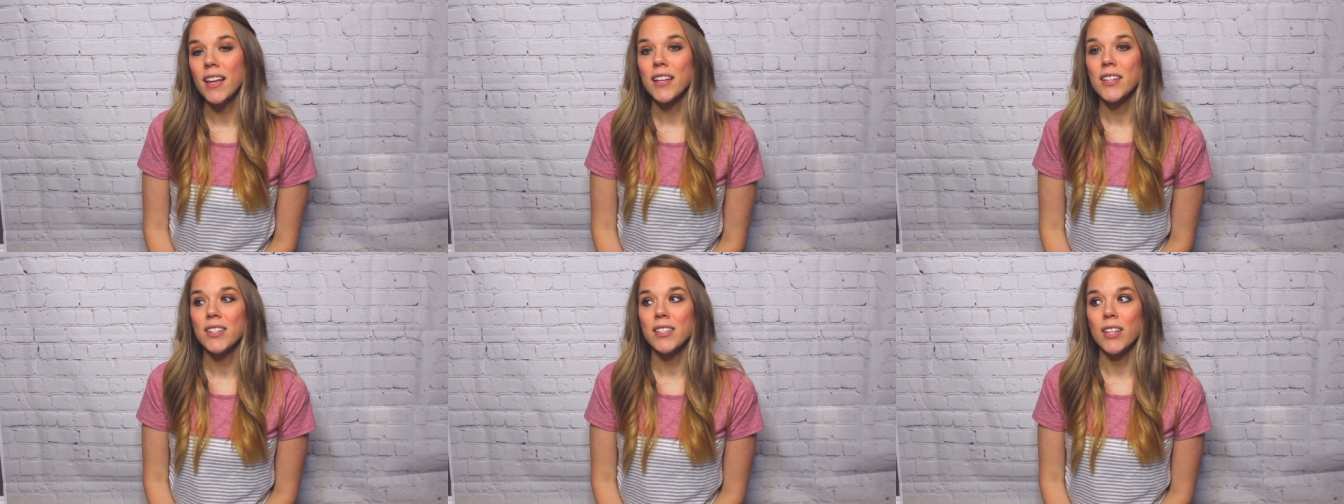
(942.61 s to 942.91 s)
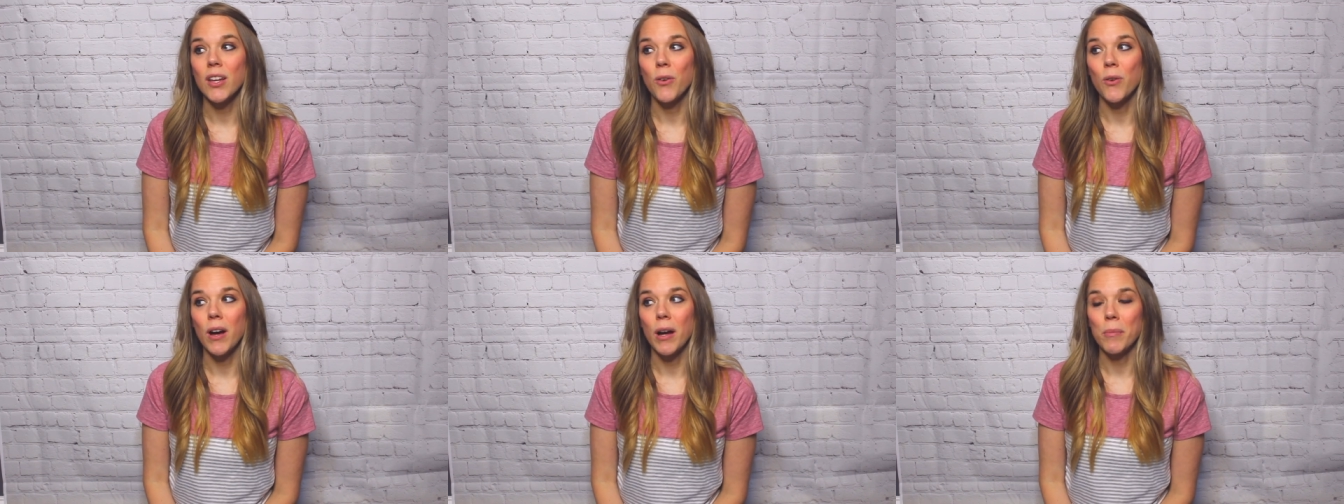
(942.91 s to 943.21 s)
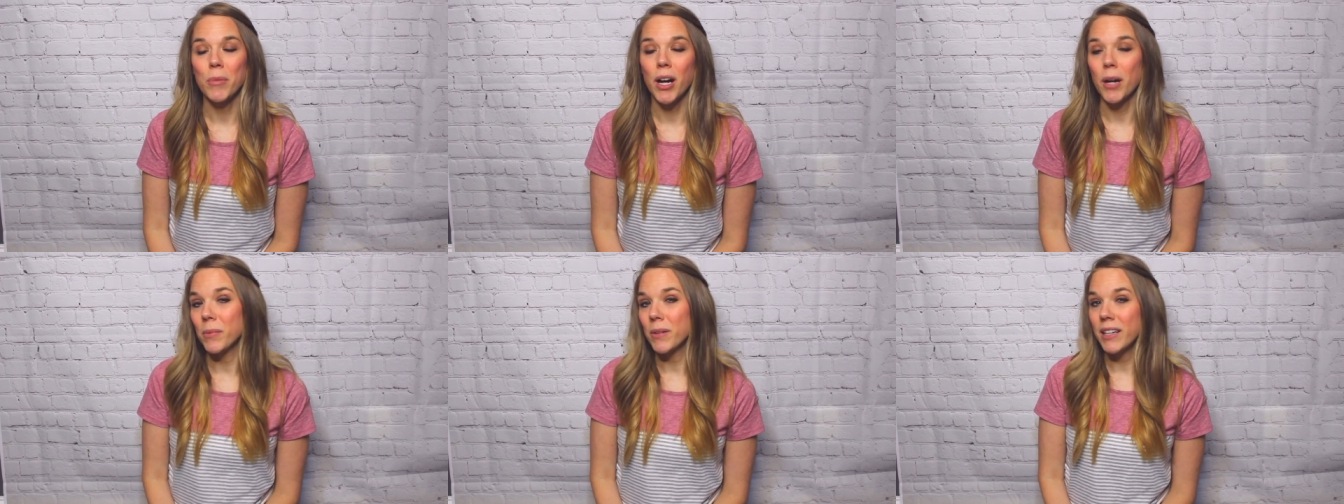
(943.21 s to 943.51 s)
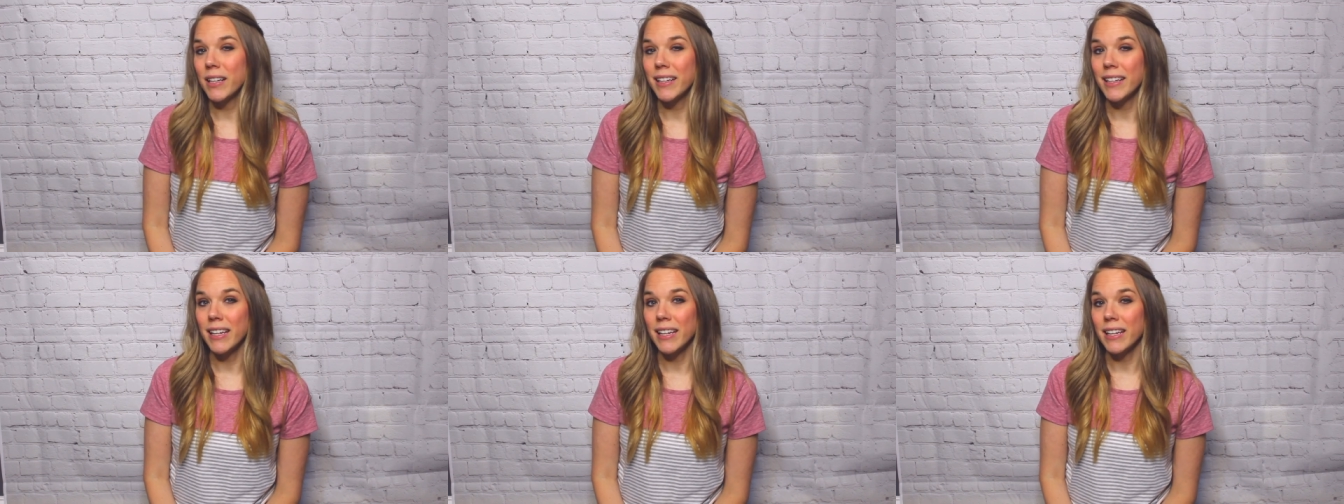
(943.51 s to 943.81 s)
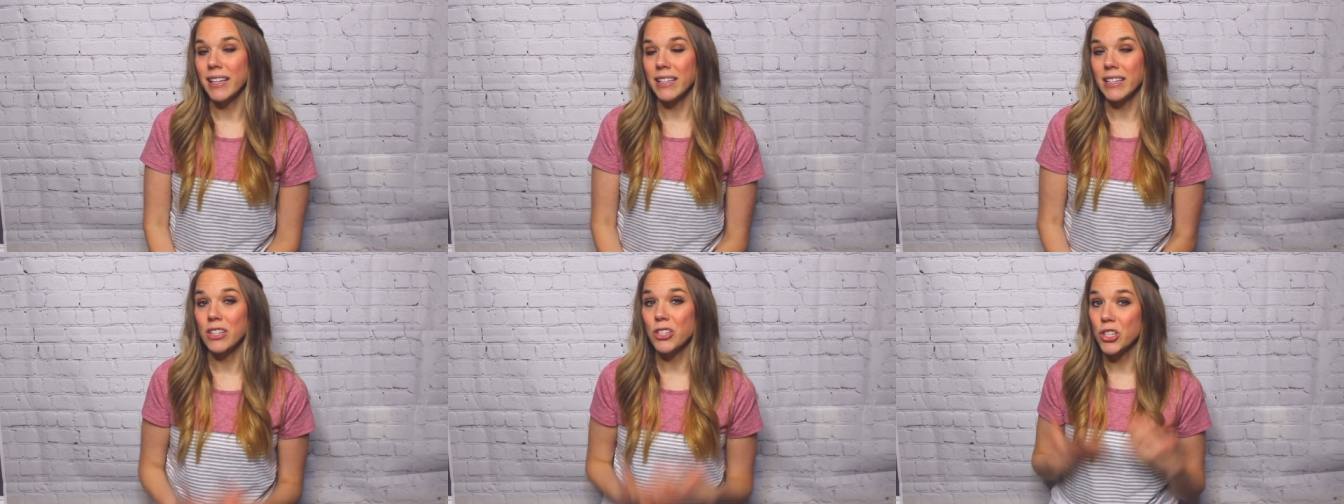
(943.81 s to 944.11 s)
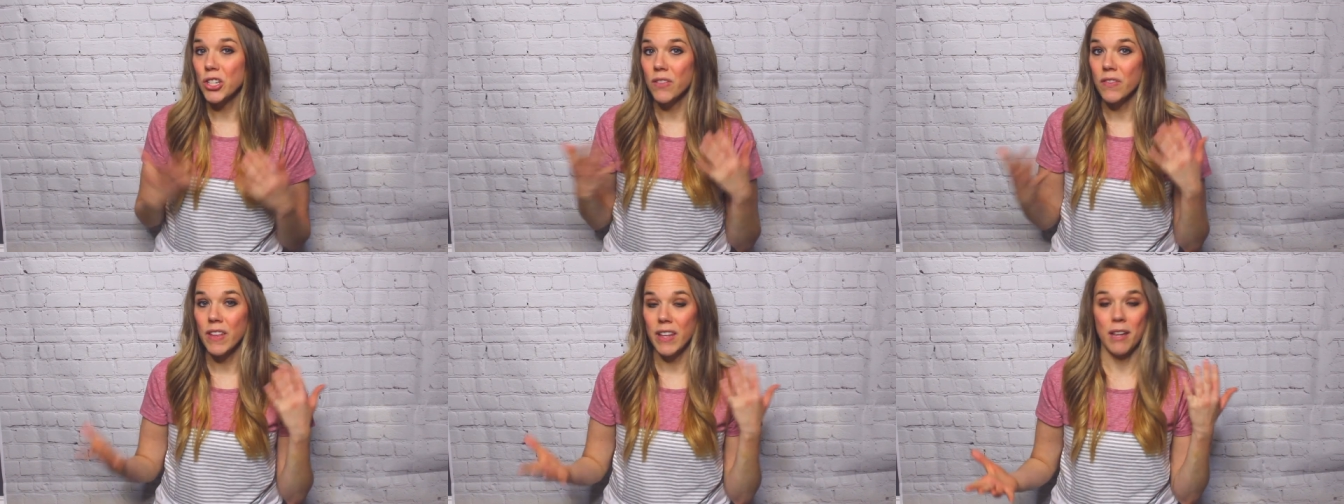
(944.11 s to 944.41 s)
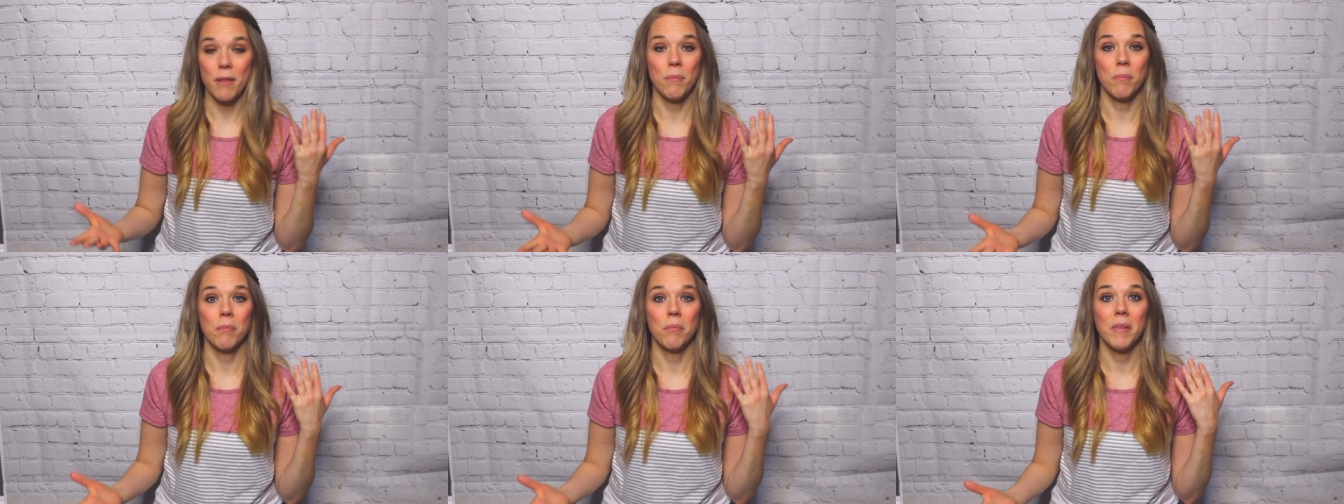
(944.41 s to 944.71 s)
so I'm probably gonna get each of
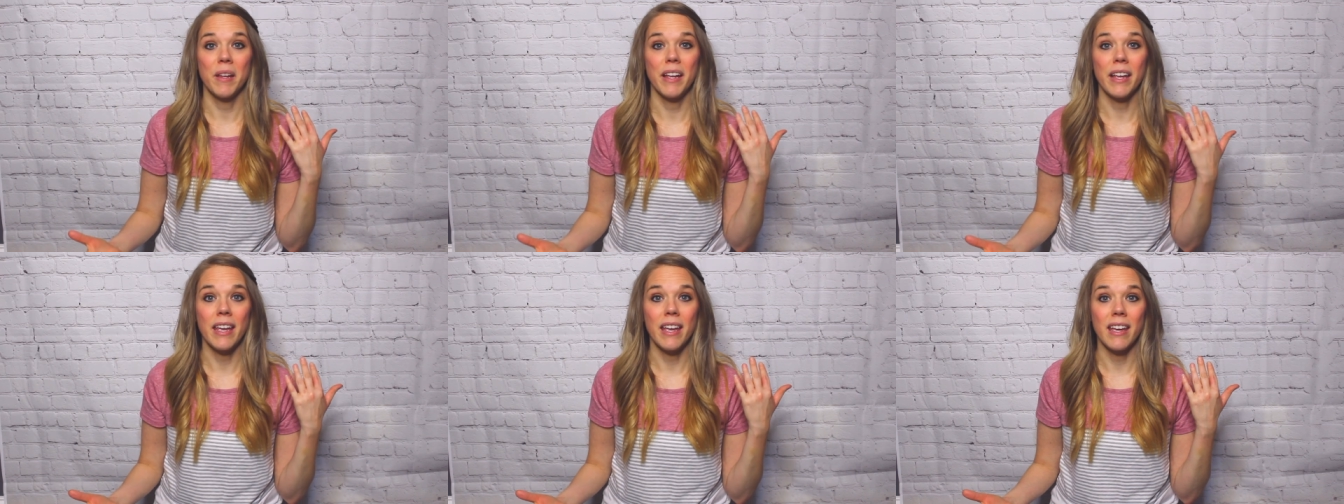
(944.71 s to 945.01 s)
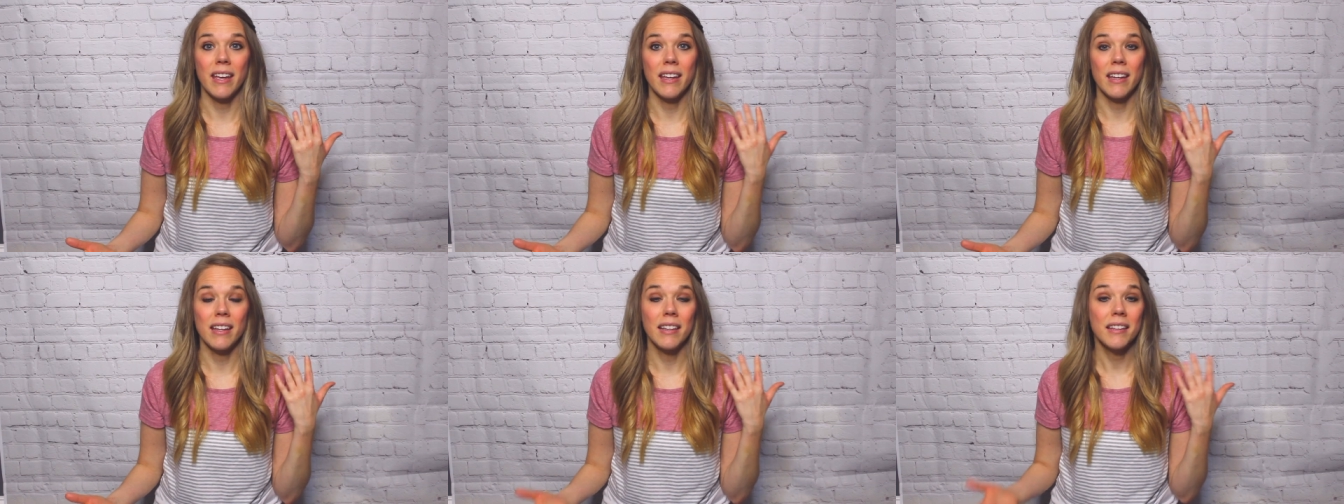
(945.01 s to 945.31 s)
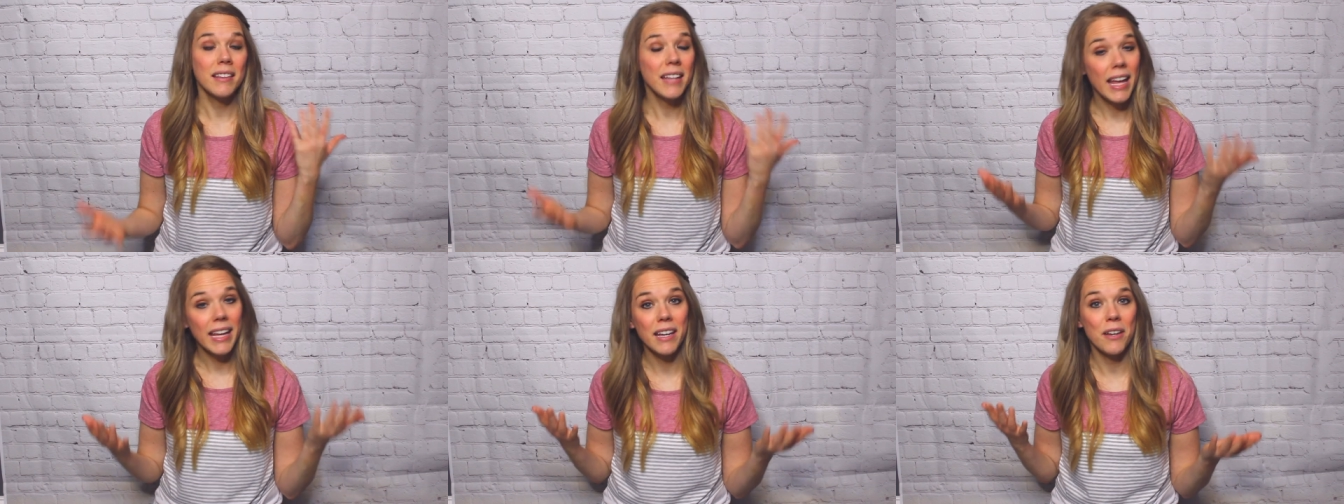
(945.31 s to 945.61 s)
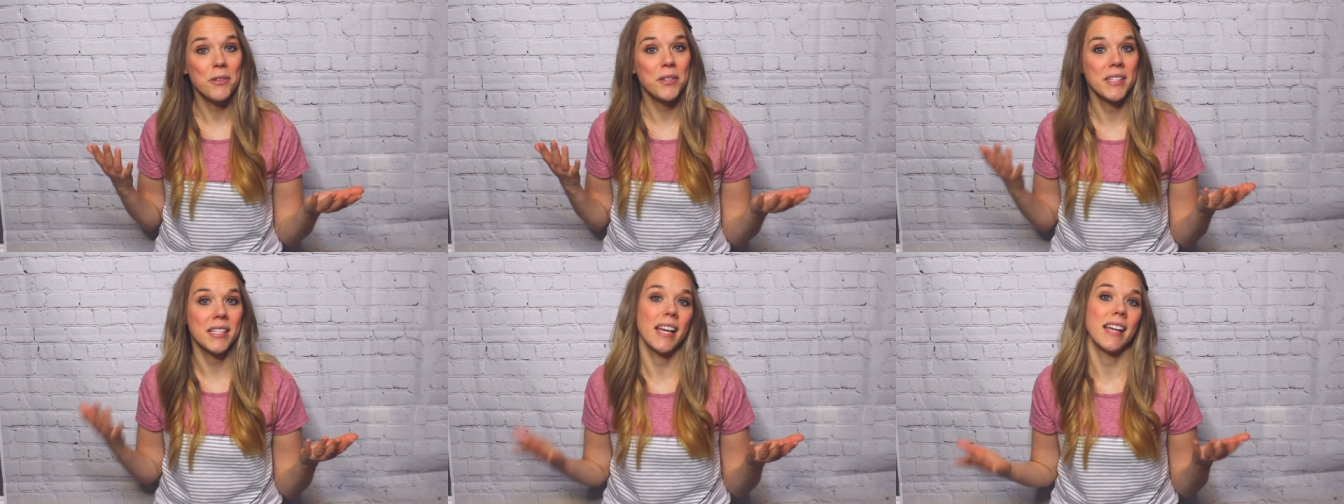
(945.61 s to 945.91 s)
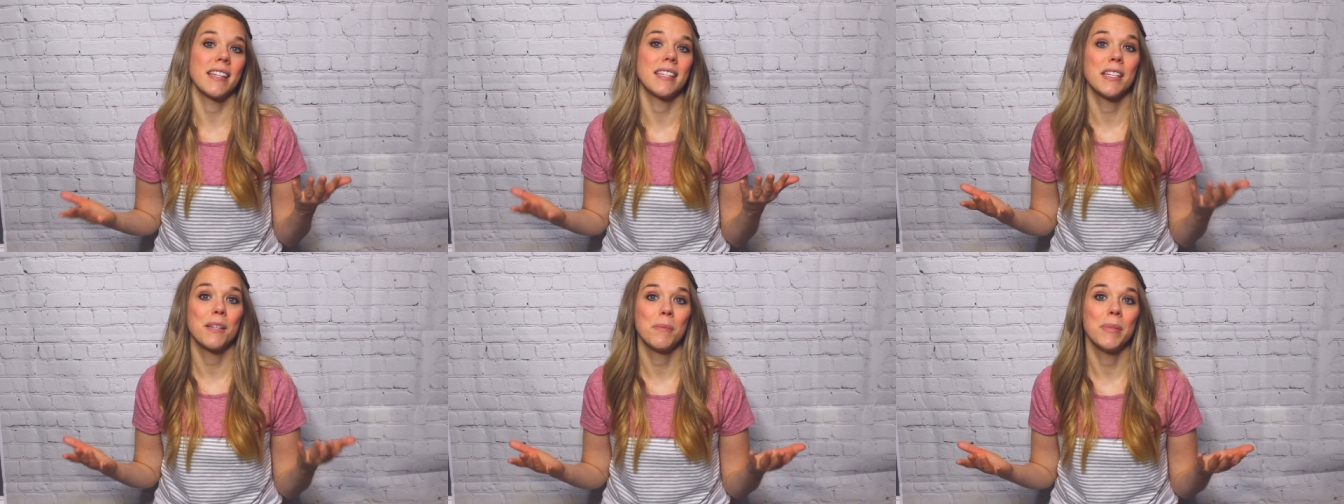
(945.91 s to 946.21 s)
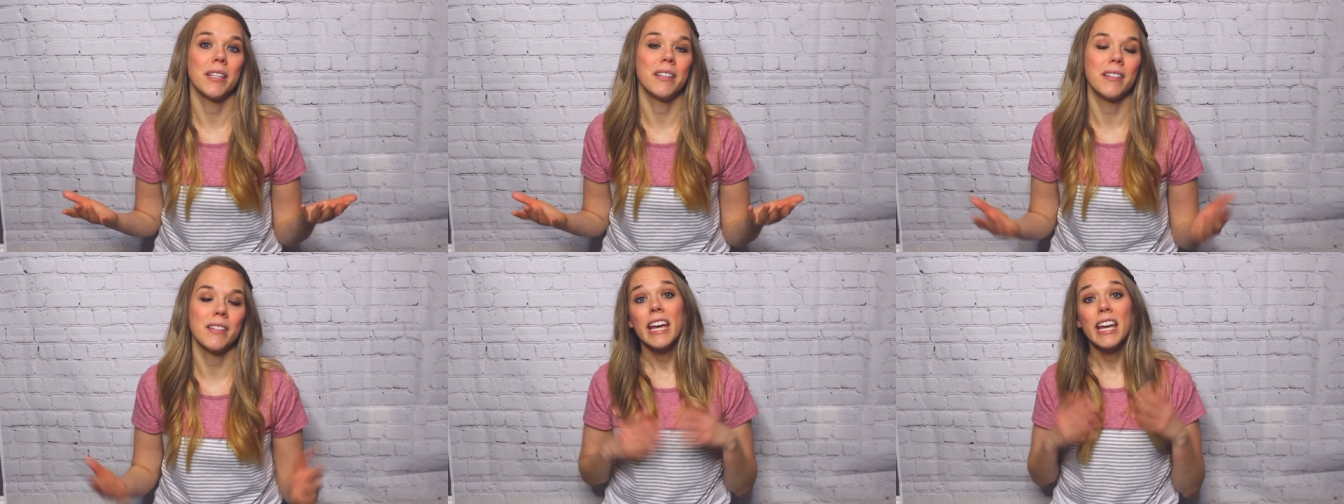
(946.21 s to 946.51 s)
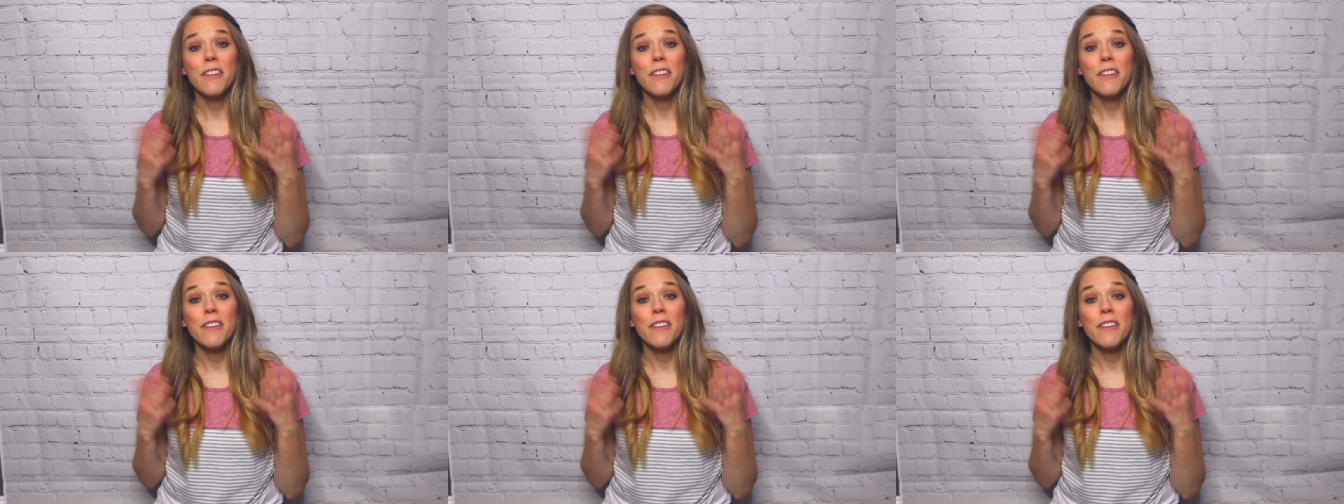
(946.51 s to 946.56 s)
them a Lego set to build.